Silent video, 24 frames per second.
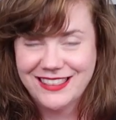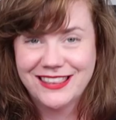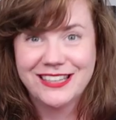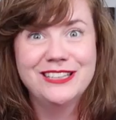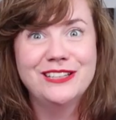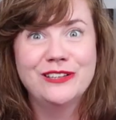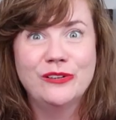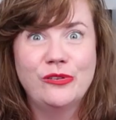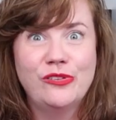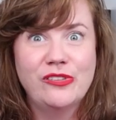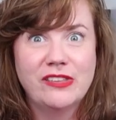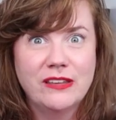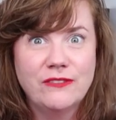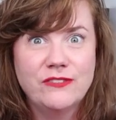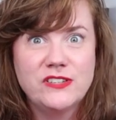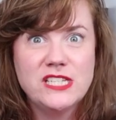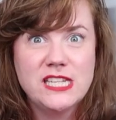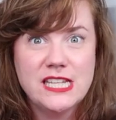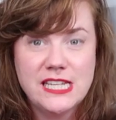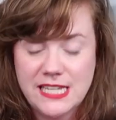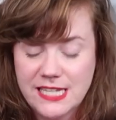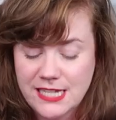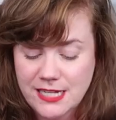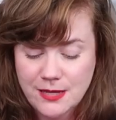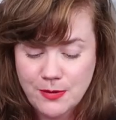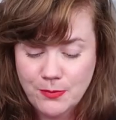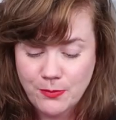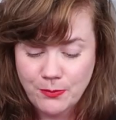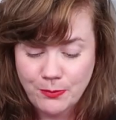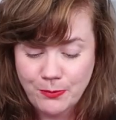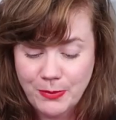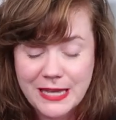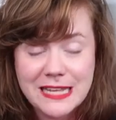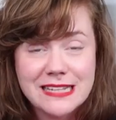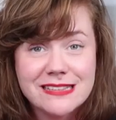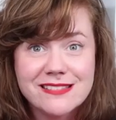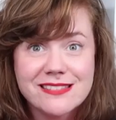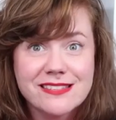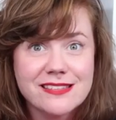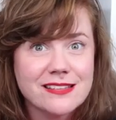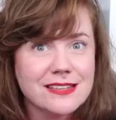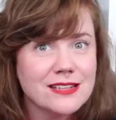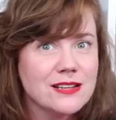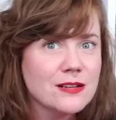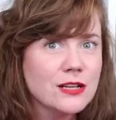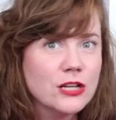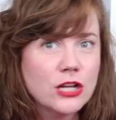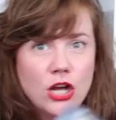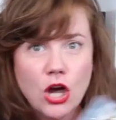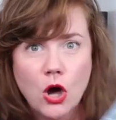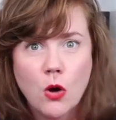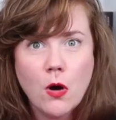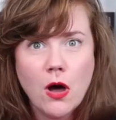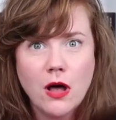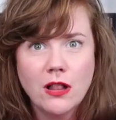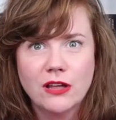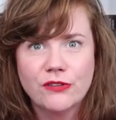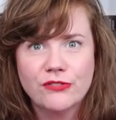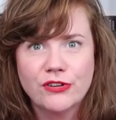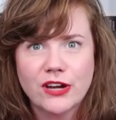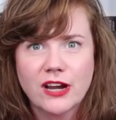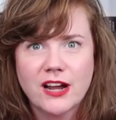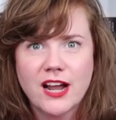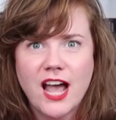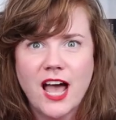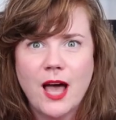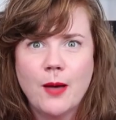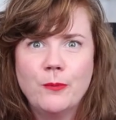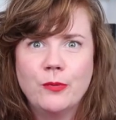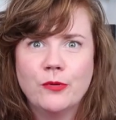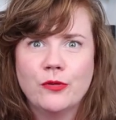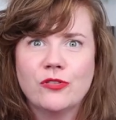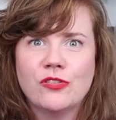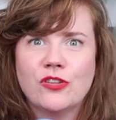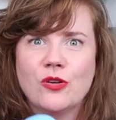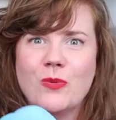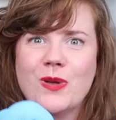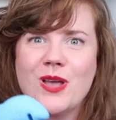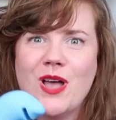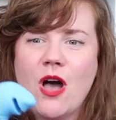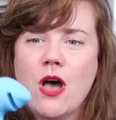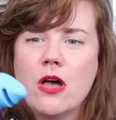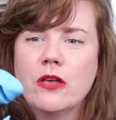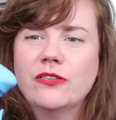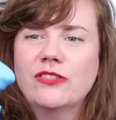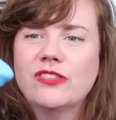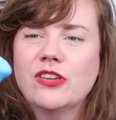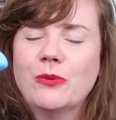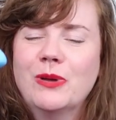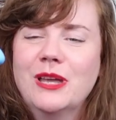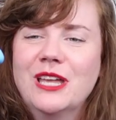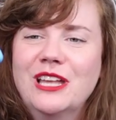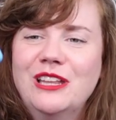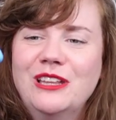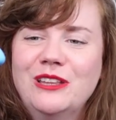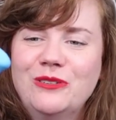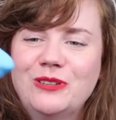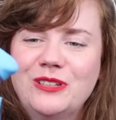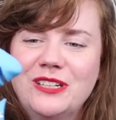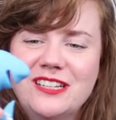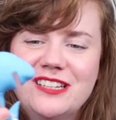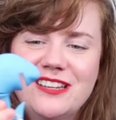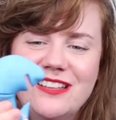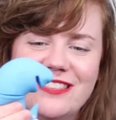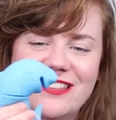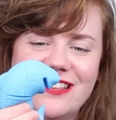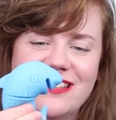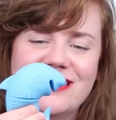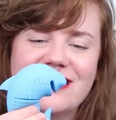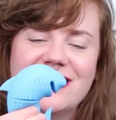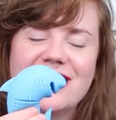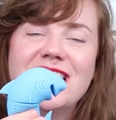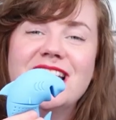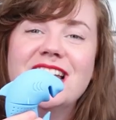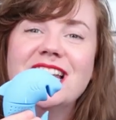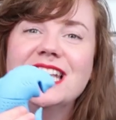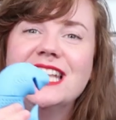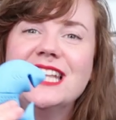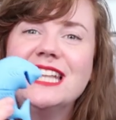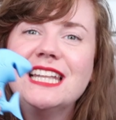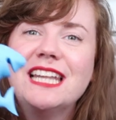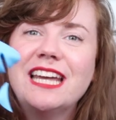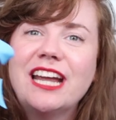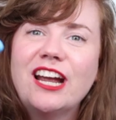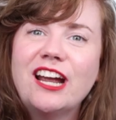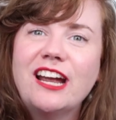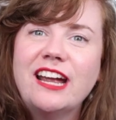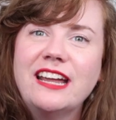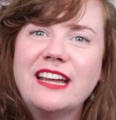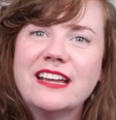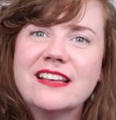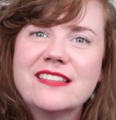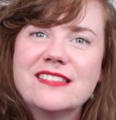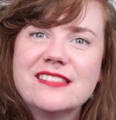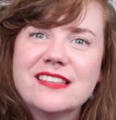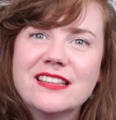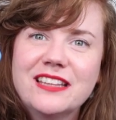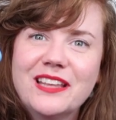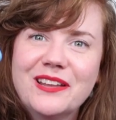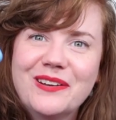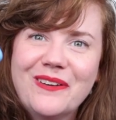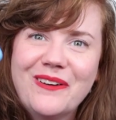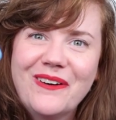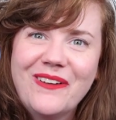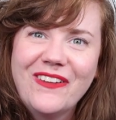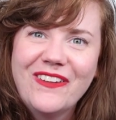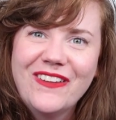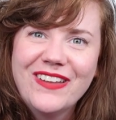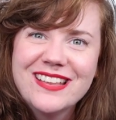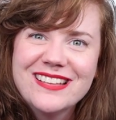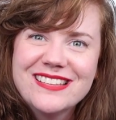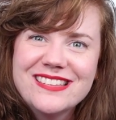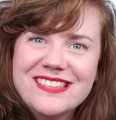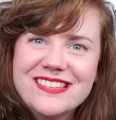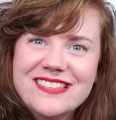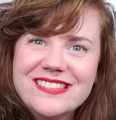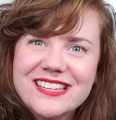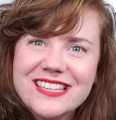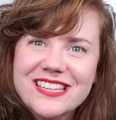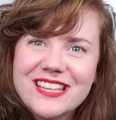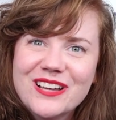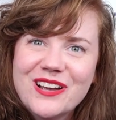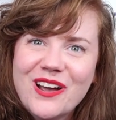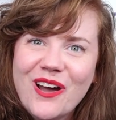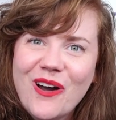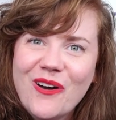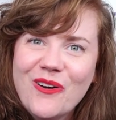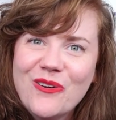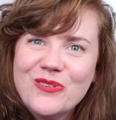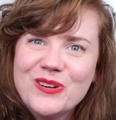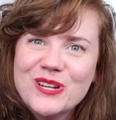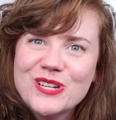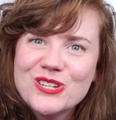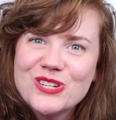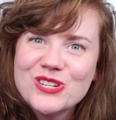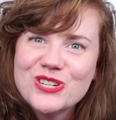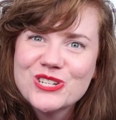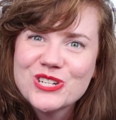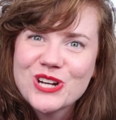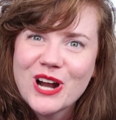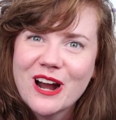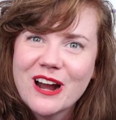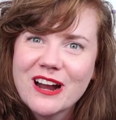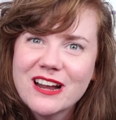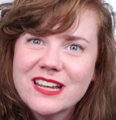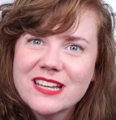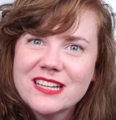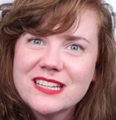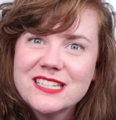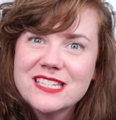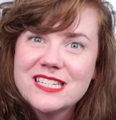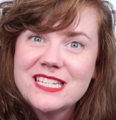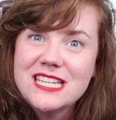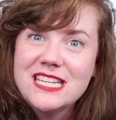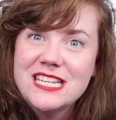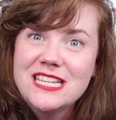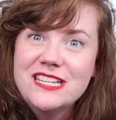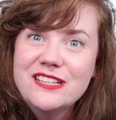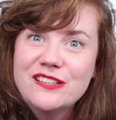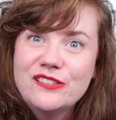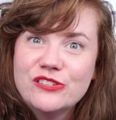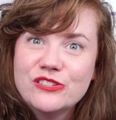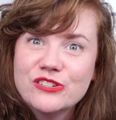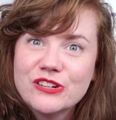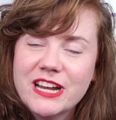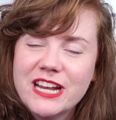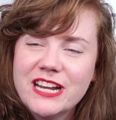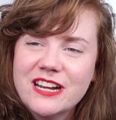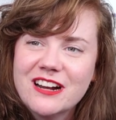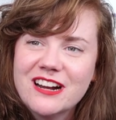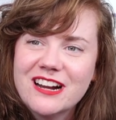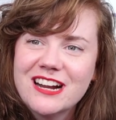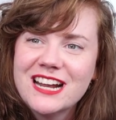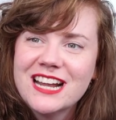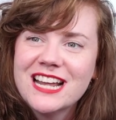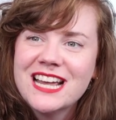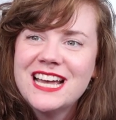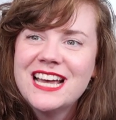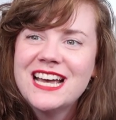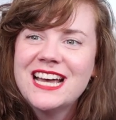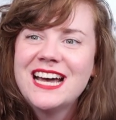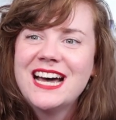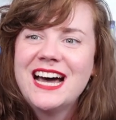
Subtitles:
loose leaf tea bits go all over your cup. So we also included this hilarious little silicone shark tea strainer.